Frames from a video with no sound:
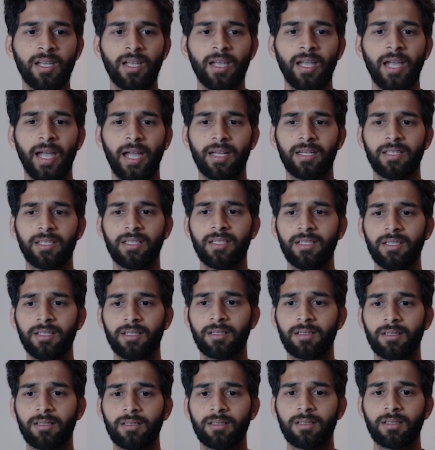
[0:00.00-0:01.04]
And
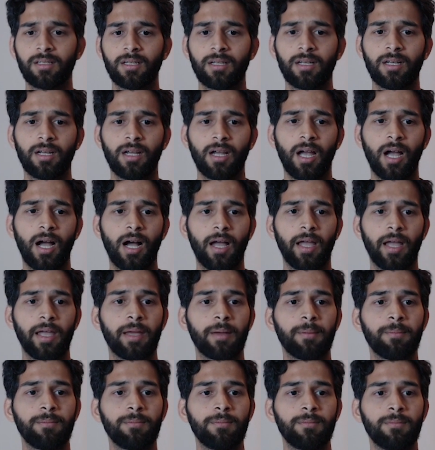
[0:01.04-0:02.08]
here I
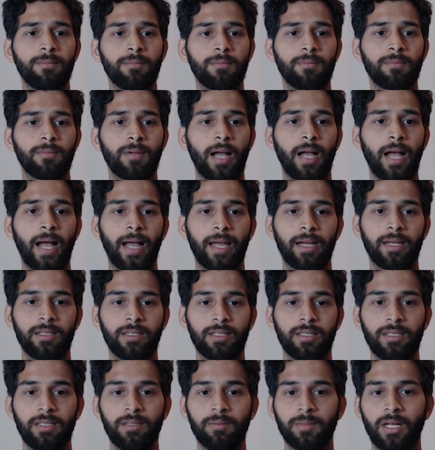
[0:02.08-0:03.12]
am
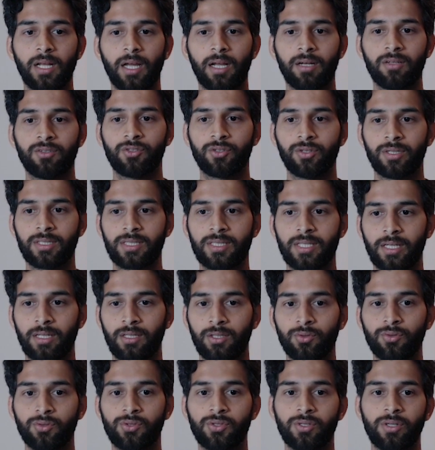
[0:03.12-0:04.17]
adding email address and
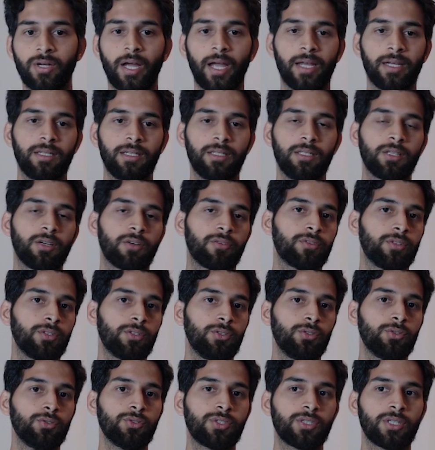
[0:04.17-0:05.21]
user I D of the
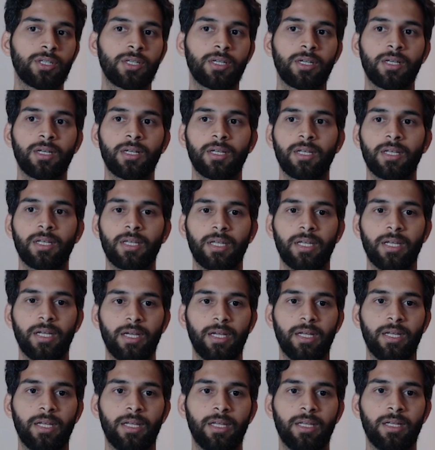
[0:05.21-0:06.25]
user
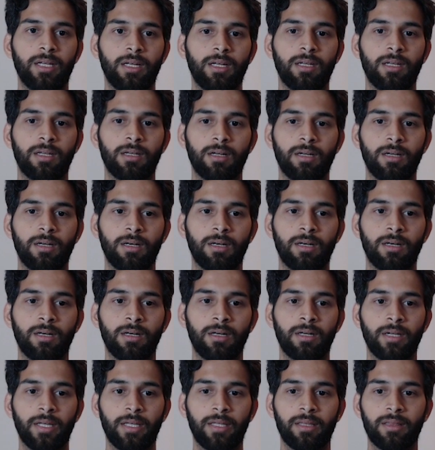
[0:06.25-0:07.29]
in uh,
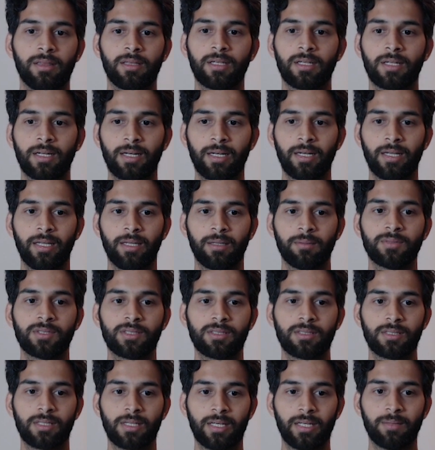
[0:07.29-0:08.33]
in the
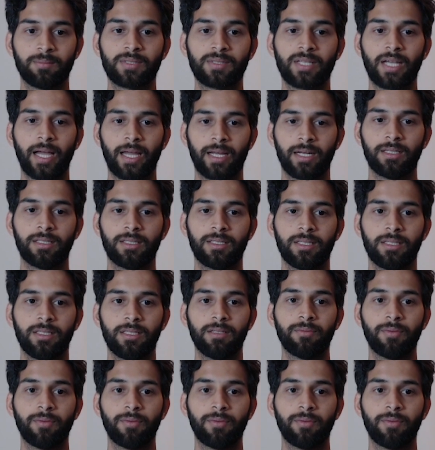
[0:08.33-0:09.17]
claims claims identity.